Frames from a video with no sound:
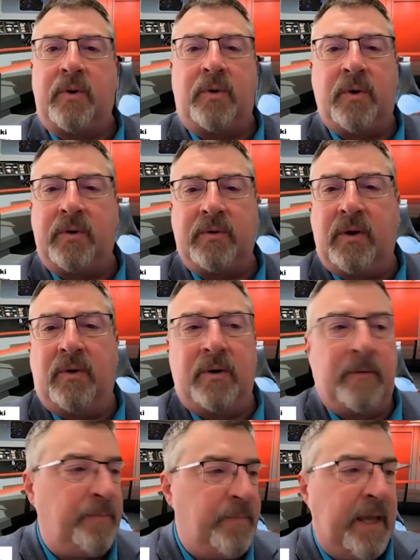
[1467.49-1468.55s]
or,
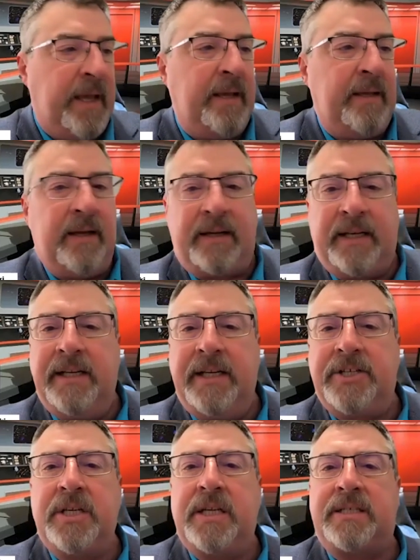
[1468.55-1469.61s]
or a
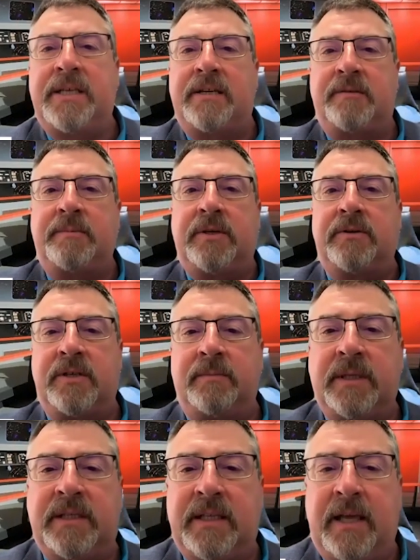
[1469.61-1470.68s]
condition assessment or
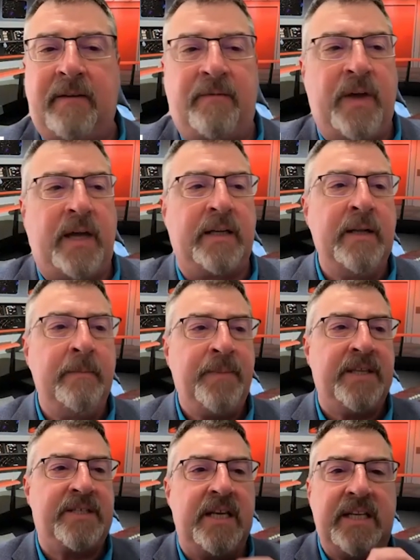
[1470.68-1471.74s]
something to that effect
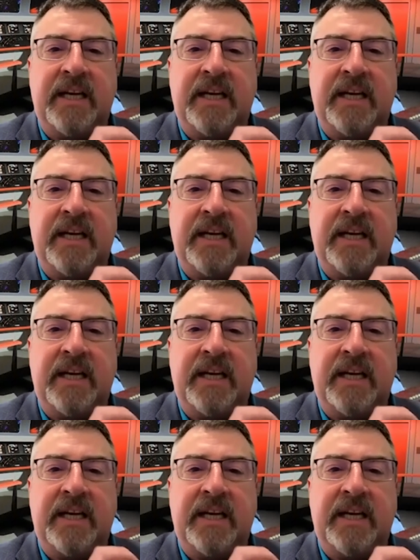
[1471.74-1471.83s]
and said,